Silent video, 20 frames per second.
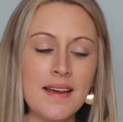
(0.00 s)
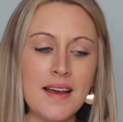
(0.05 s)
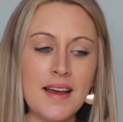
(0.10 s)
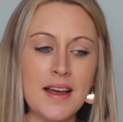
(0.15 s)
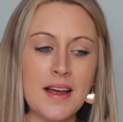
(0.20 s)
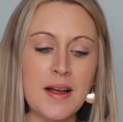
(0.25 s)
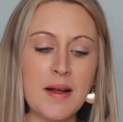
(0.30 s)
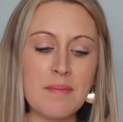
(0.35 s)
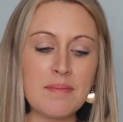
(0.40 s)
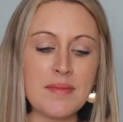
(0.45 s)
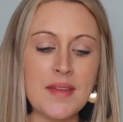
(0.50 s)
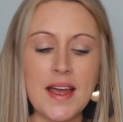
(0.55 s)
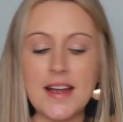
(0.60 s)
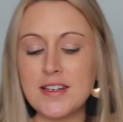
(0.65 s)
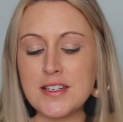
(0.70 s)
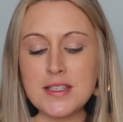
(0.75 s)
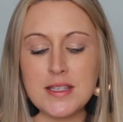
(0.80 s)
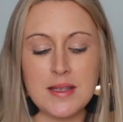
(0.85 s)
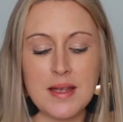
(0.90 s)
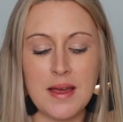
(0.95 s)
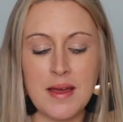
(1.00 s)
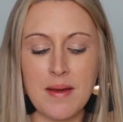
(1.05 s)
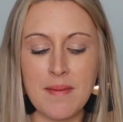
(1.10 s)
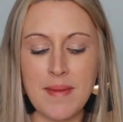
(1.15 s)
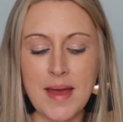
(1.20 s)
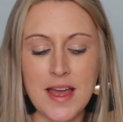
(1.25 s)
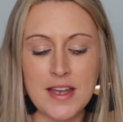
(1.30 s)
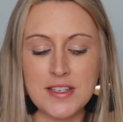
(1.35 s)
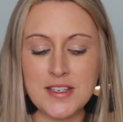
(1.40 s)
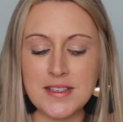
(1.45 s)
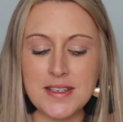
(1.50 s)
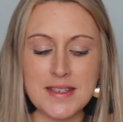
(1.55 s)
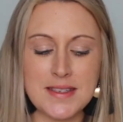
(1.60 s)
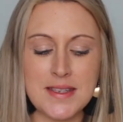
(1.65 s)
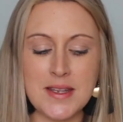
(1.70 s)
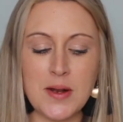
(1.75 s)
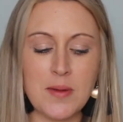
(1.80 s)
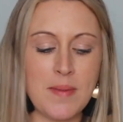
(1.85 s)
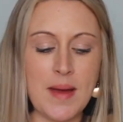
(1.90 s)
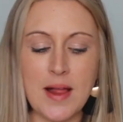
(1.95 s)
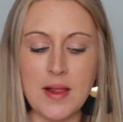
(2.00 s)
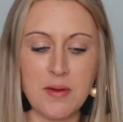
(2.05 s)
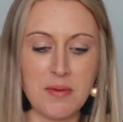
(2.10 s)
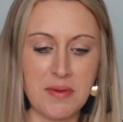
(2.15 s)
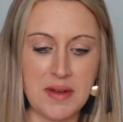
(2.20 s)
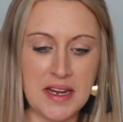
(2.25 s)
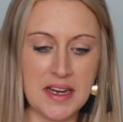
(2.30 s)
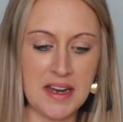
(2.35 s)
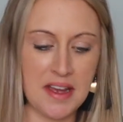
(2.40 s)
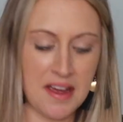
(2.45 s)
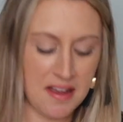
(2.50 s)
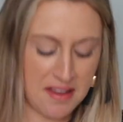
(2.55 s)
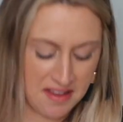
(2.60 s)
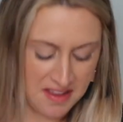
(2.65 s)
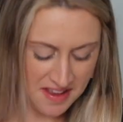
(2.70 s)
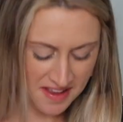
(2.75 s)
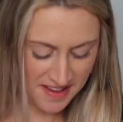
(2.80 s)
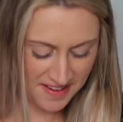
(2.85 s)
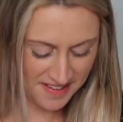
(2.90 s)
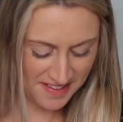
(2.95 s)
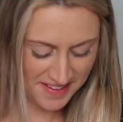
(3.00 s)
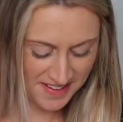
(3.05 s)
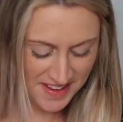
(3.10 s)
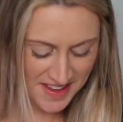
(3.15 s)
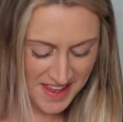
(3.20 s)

I just imagine this little ballerina.